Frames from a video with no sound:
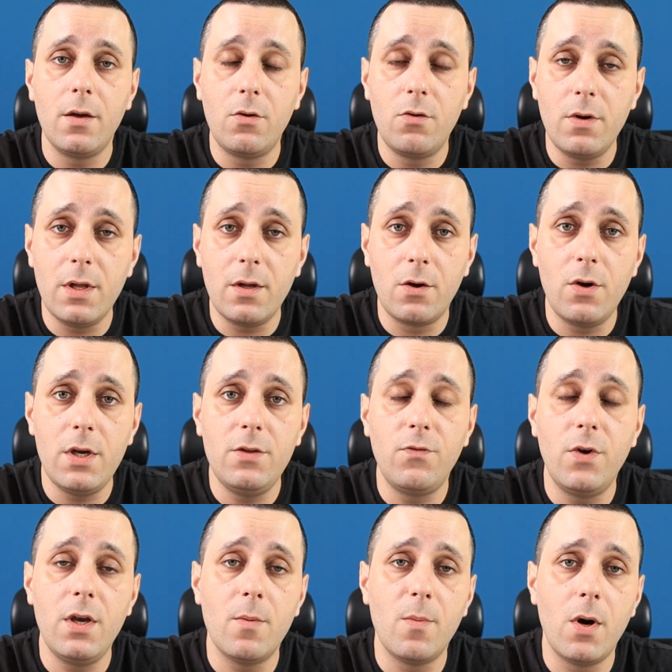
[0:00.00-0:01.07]

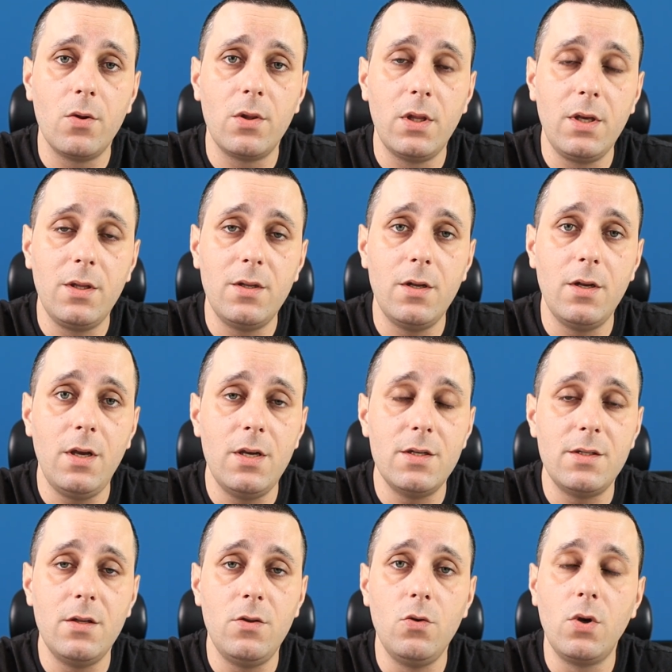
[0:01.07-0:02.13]
Great way about LinkedIn
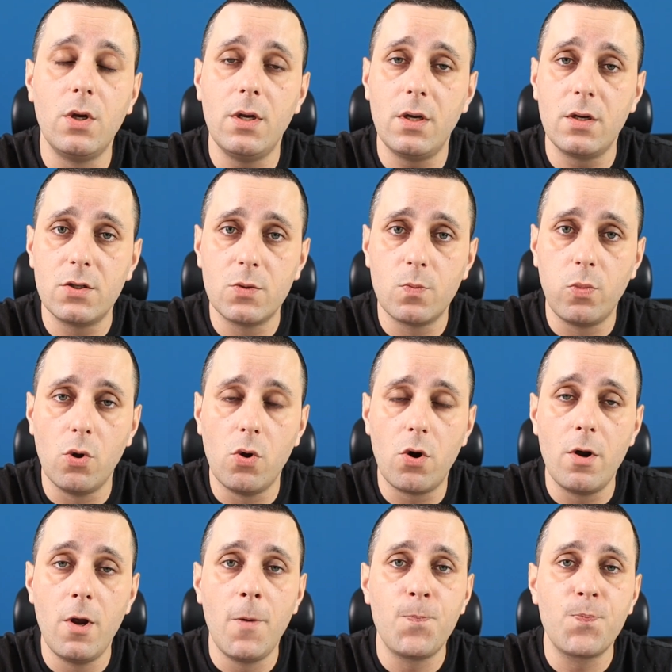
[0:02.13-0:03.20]
is that you can
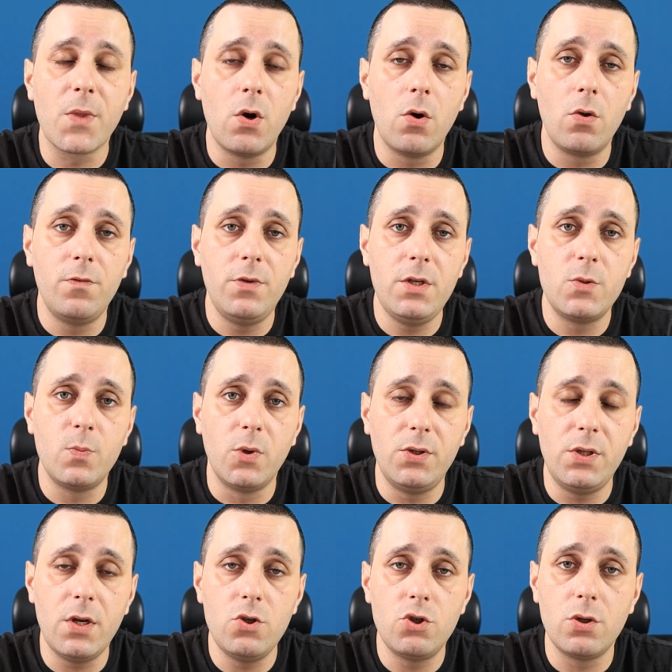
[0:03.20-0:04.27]
explore all of these
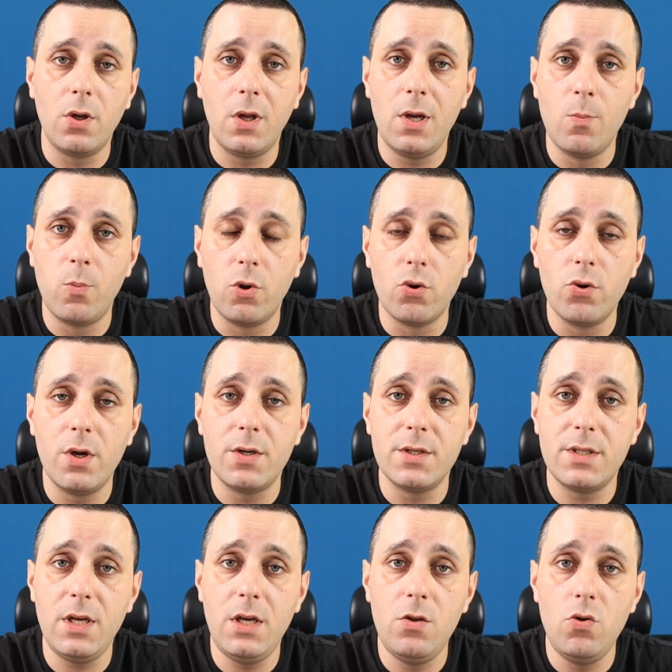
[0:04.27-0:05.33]
potential
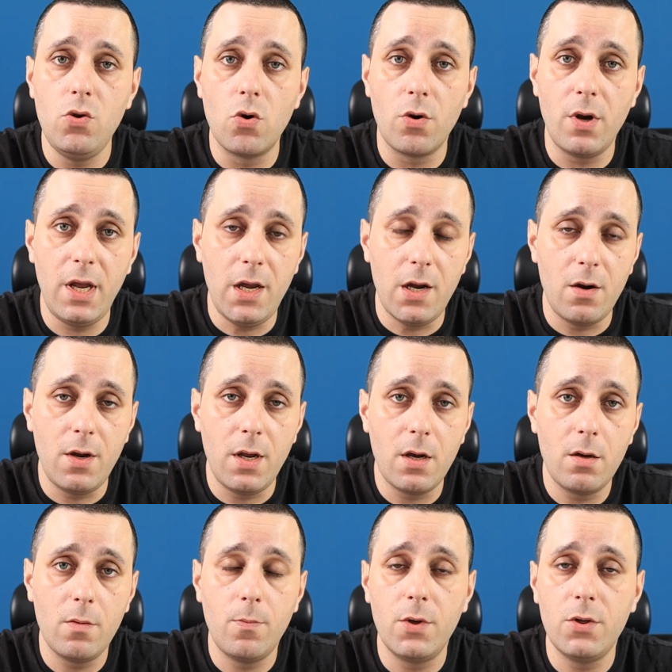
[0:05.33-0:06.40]
employers in your
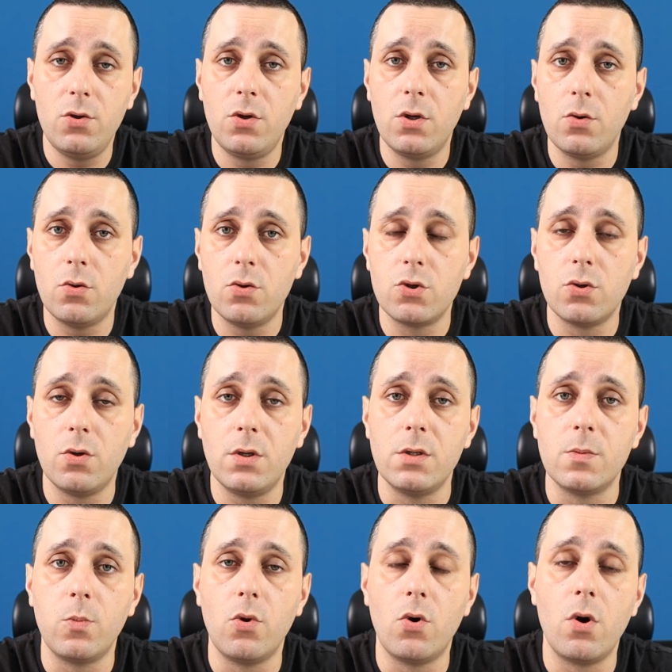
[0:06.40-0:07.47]
area, but you can also
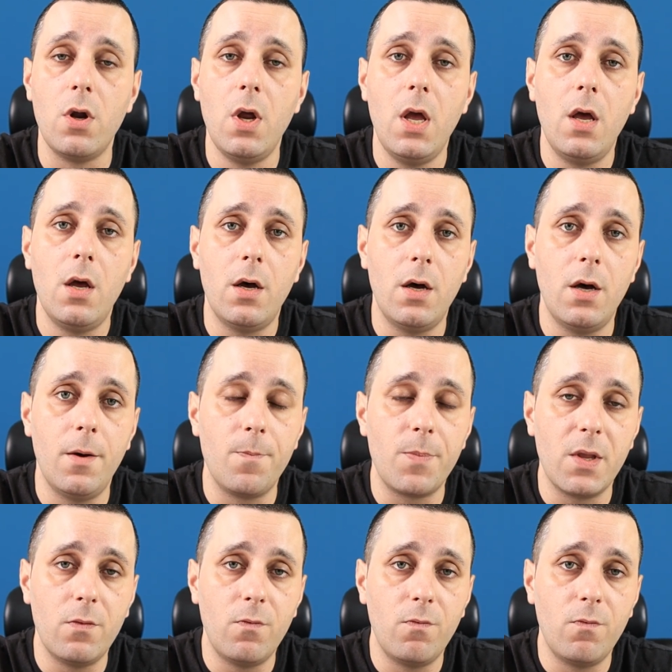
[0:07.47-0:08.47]
explore uh,